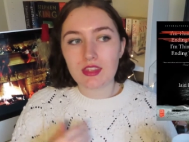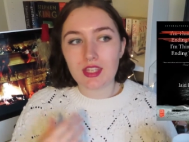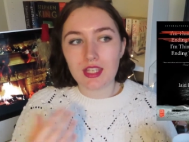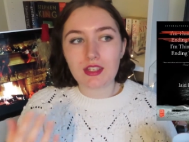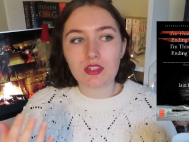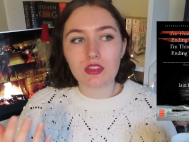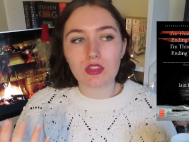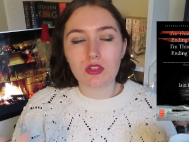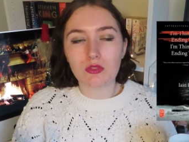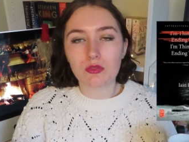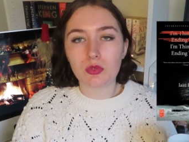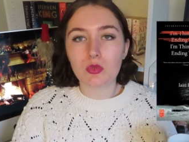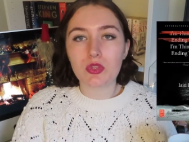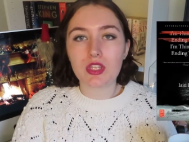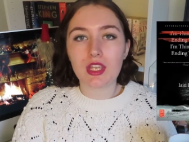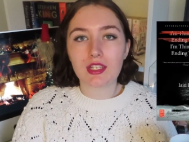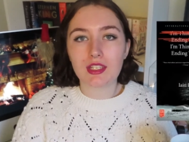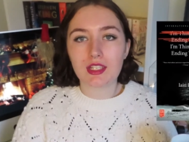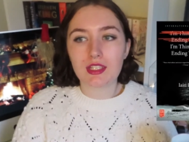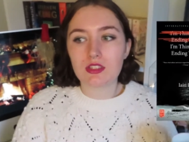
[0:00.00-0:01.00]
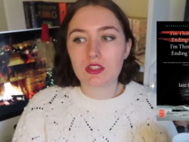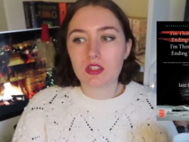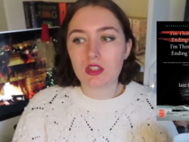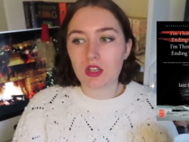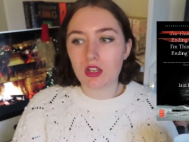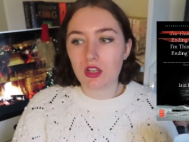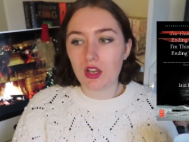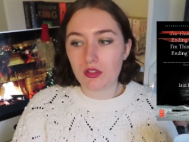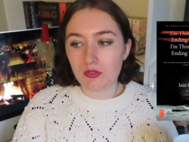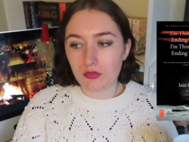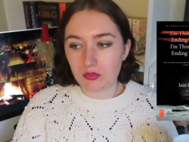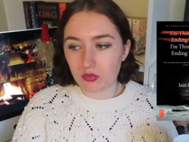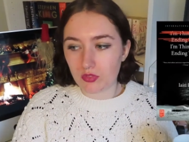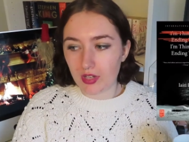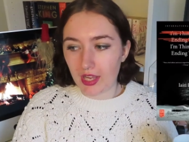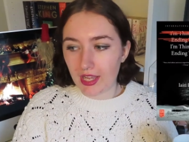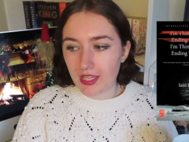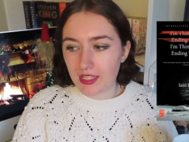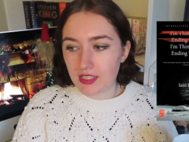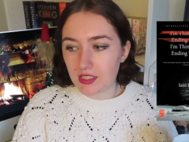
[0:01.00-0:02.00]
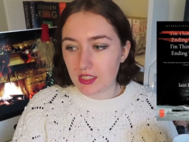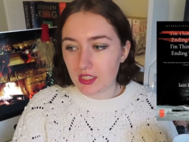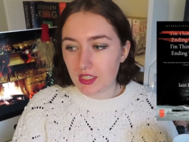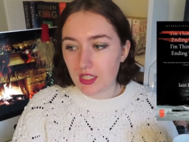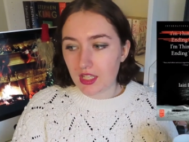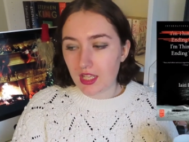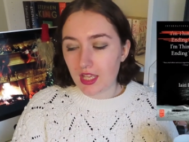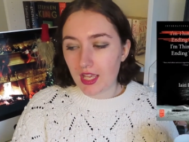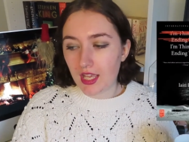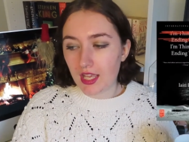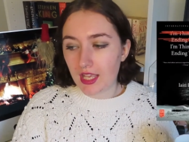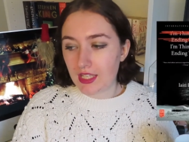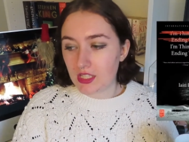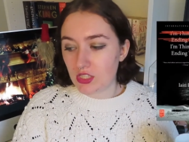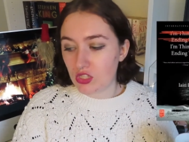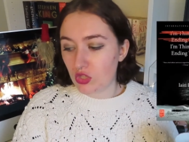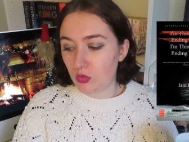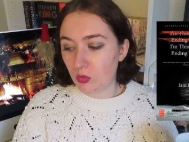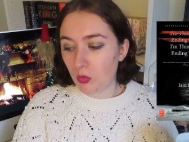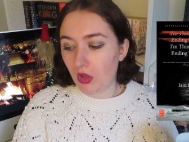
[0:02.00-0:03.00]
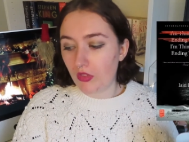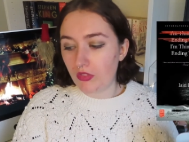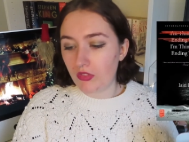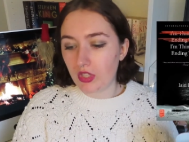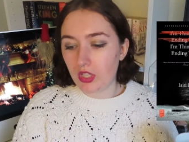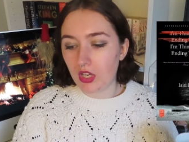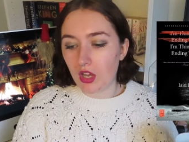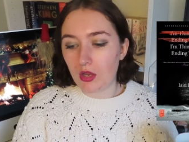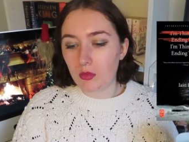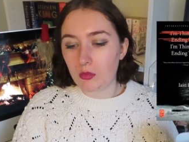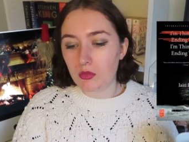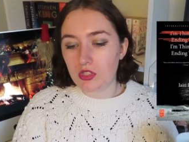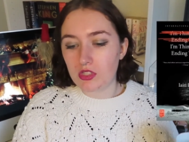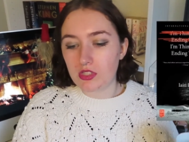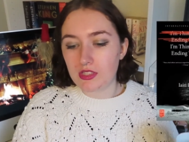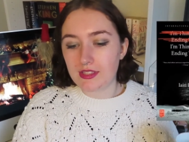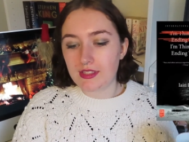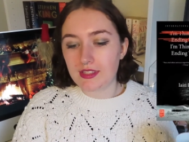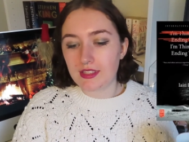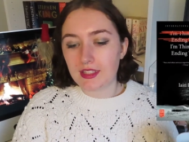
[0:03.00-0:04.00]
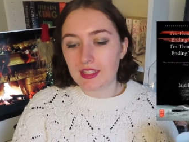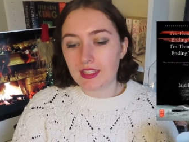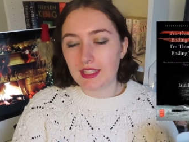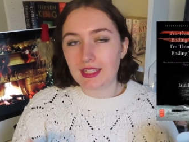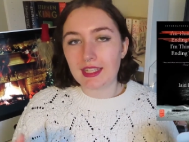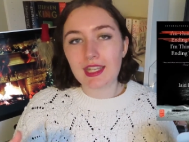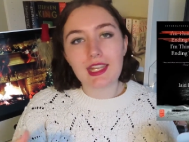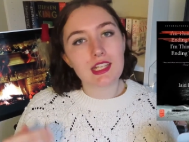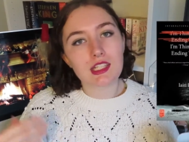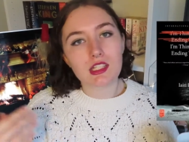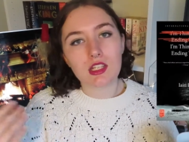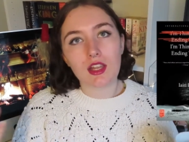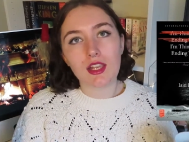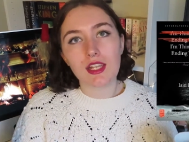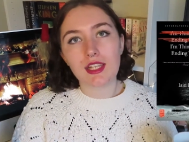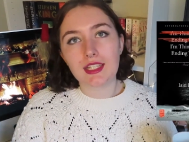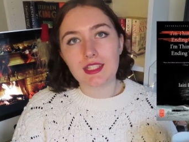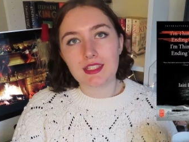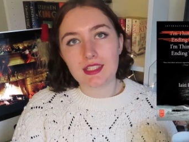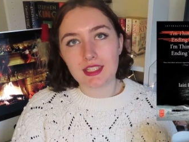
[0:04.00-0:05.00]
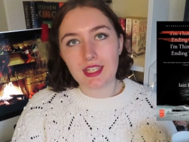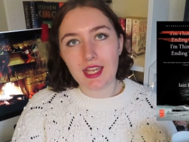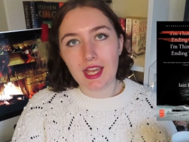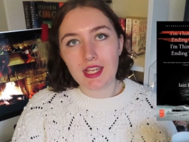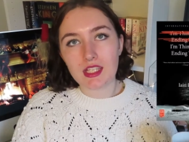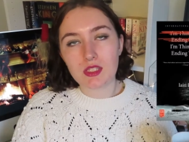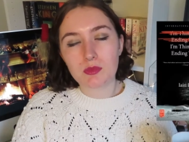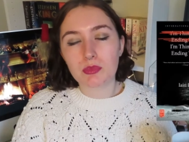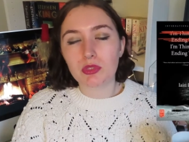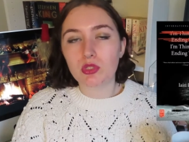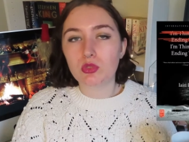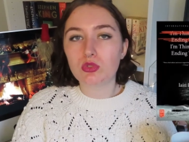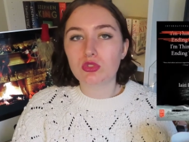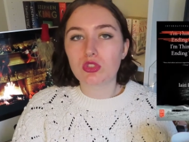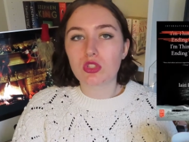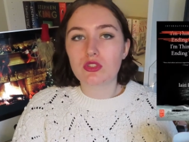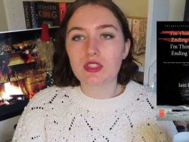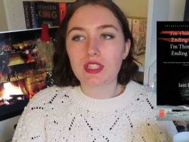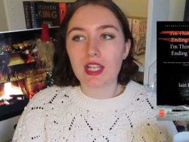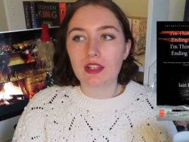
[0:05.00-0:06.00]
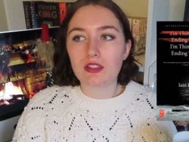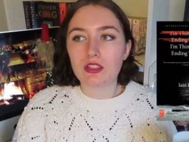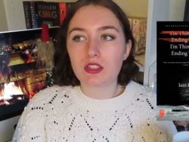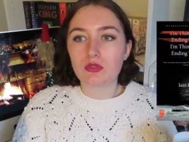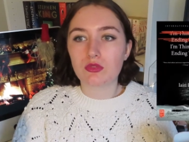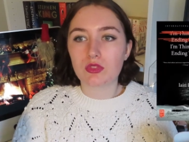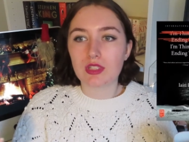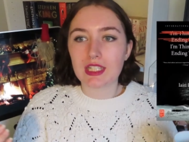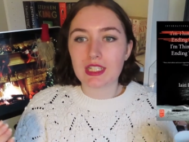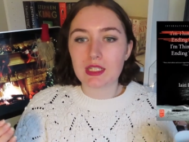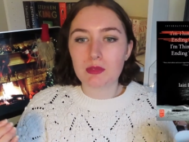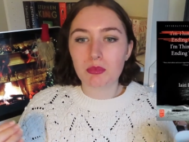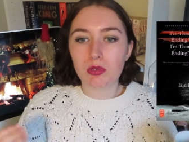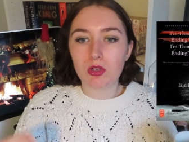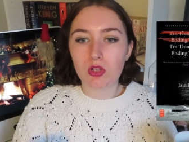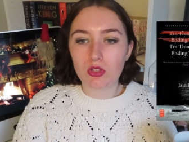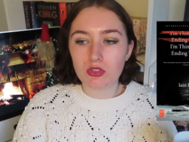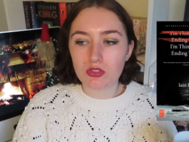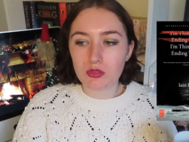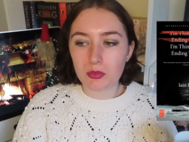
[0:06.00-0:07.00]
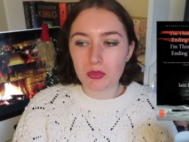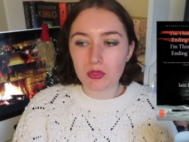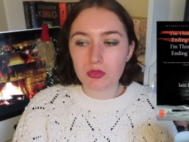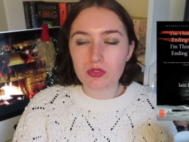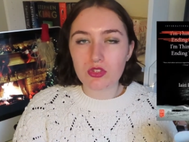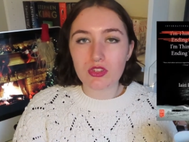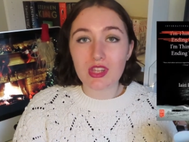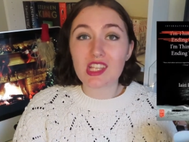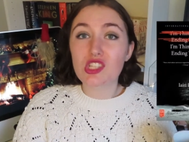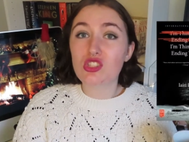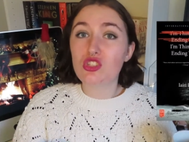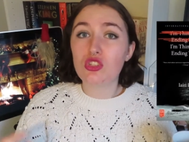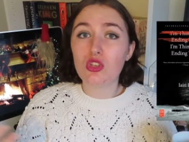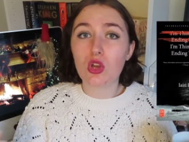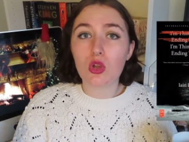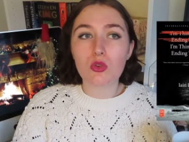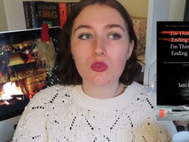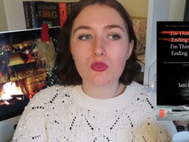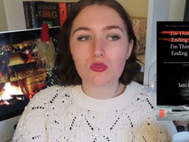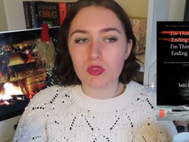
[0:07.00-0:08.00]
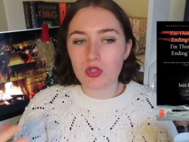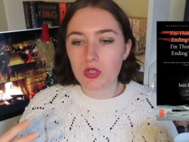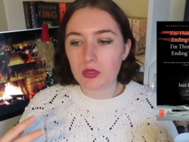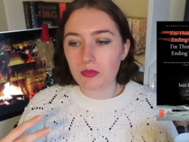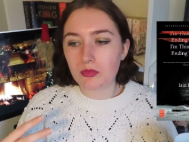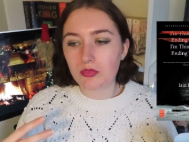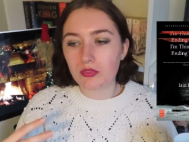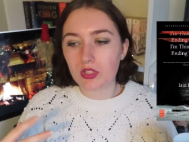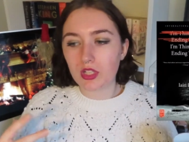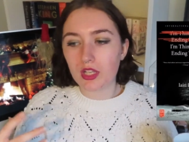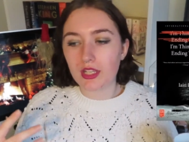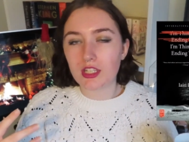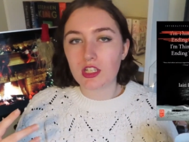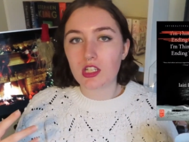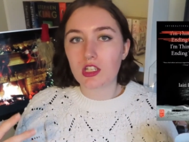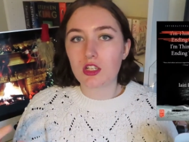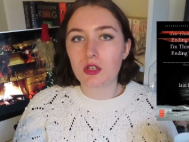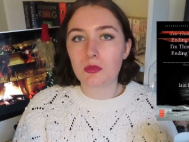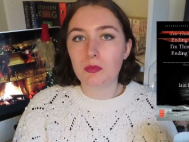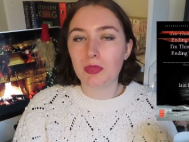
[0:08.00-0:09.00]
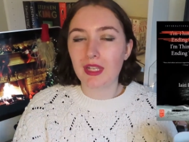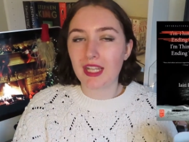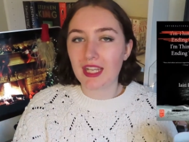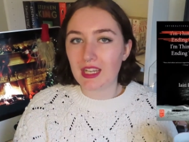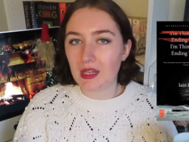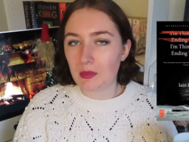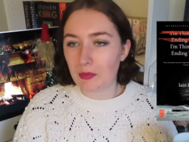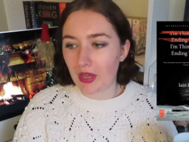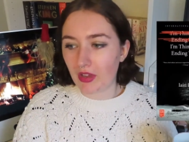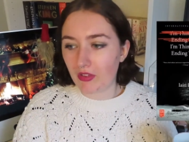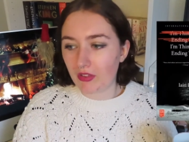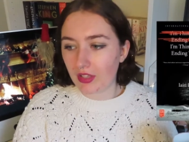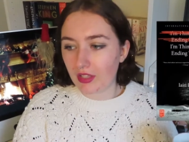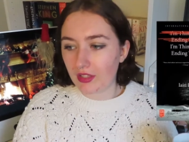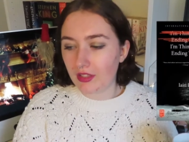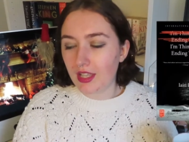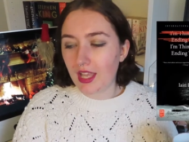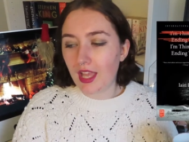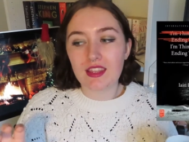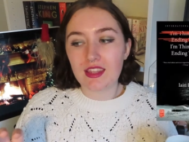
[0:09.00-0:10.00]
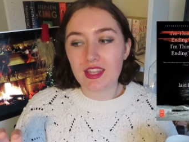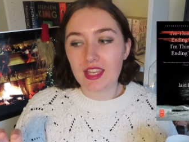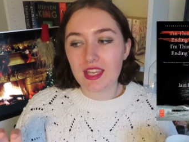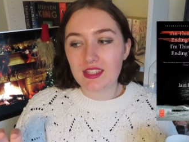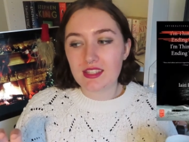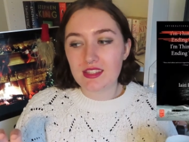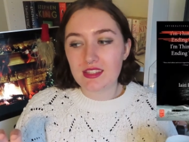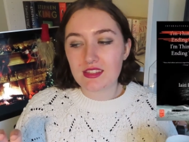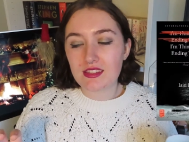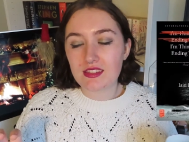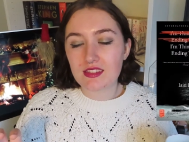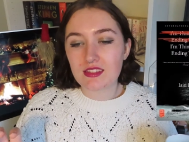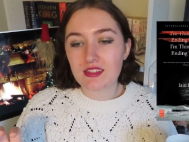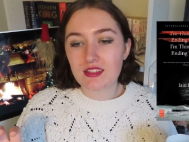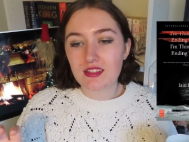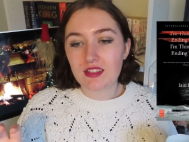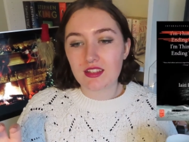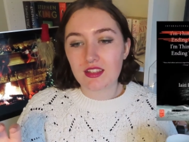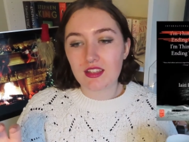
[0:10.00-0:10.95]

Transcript: think that of all the endings that I've read, it's the one that I was least likely to guess but also sounded really plausible so there's no room for like complaining about it. This